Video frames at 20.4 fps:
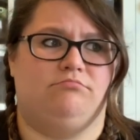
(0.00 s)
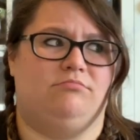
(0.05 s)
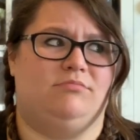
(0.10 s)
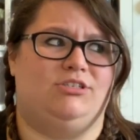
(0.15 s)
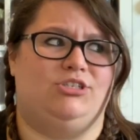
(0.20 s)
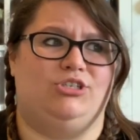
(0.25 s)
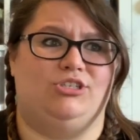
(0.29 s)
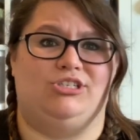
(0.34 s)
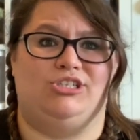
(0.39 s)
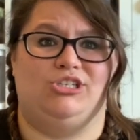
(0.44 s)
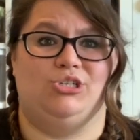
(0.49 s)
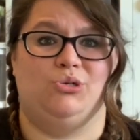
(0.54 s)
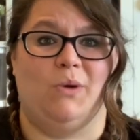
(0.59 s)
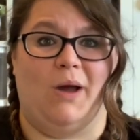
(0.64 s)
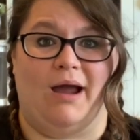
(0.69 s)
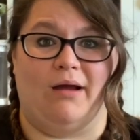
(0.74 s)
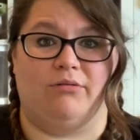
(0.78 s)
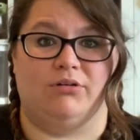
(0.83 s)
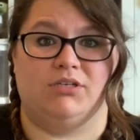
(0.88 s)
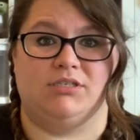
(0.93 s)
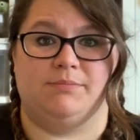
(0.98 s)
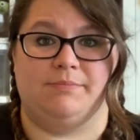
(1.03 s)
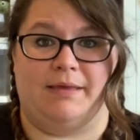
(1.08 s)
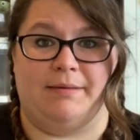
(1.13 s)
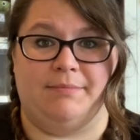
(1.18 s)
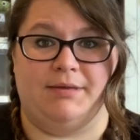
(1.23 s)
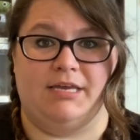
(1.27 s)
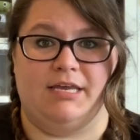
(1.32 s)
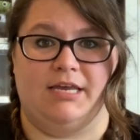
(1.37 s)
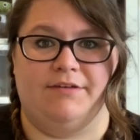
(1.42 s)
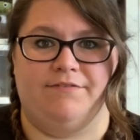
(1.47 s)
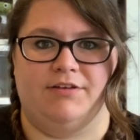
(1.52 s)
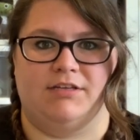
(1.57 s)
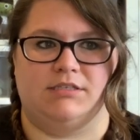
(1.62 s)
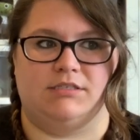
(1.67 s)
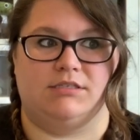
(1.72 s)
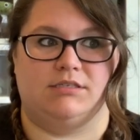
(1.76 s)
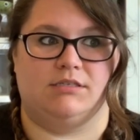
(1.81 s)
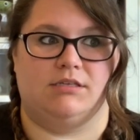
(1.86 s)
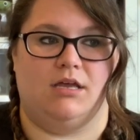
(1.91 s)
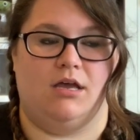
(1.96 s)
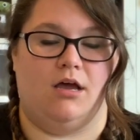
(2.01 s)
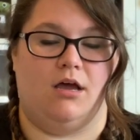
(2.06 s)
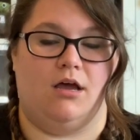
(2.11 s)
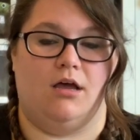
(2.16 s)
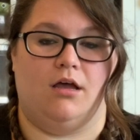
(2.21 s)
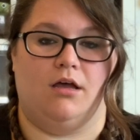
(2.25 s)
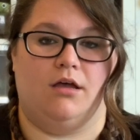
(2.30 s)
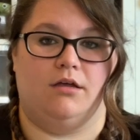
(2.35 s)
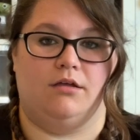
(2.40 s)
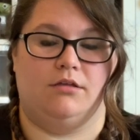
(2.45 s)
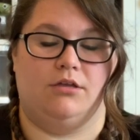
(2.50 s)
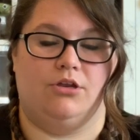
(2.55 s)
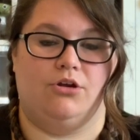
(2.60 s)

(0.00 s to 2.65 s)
to 2 hours, maybe, if it's, a